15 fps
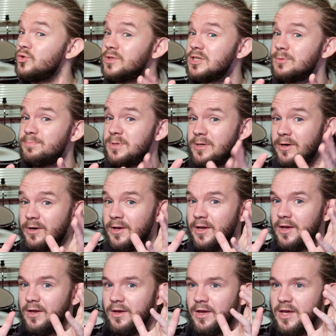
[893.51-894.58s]
So this beer
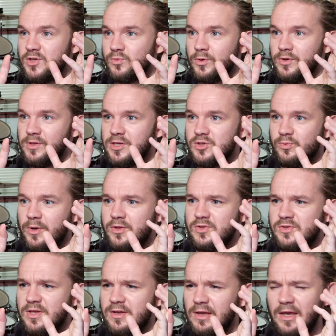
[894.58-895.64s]
is one of these
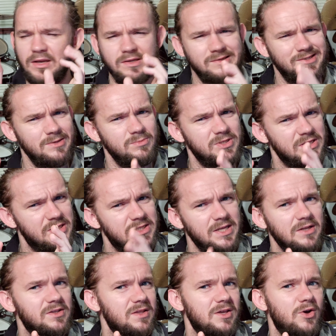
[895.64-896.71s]
ones that kind of seems to
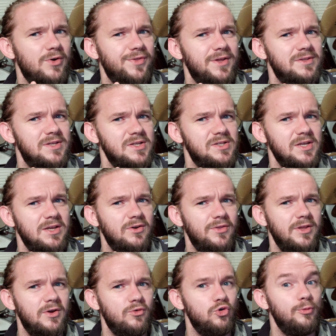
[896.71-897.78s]
stick to the authenticity
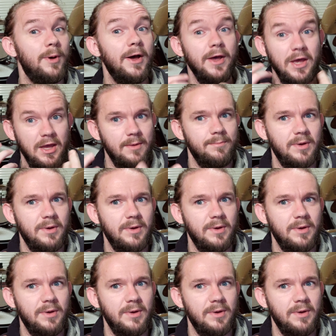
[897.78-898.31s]
on the aroma,